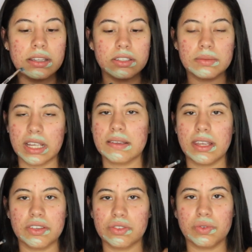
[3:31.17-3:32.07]
Sometimes
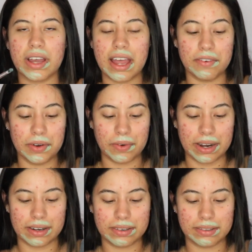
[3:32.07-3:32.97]
I just do it
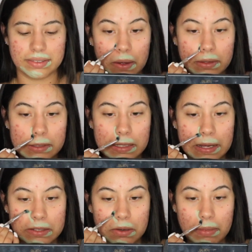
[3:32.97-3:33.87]
everywhere. On the
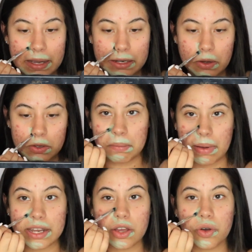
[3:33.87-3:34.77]
sides of my nose,
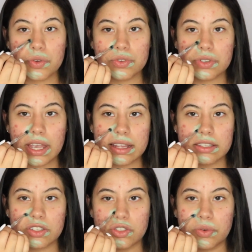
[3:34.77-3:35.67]
my nose
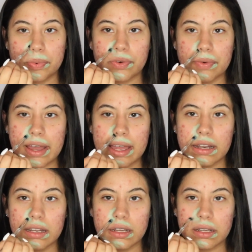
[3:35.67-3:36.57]
gets super
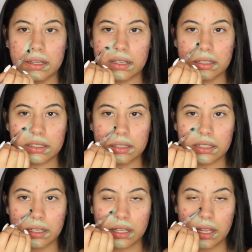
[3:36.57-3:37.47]
red.
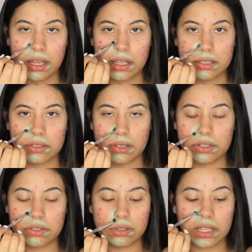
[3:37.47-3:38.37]
So I
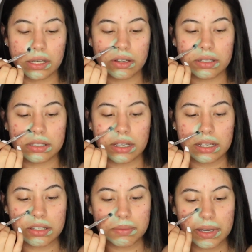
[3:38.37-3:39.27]
just do it like on the
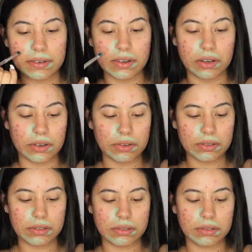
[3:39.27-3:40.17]
sides of my
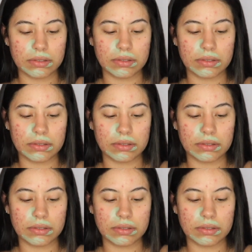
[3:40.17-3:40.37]
nose.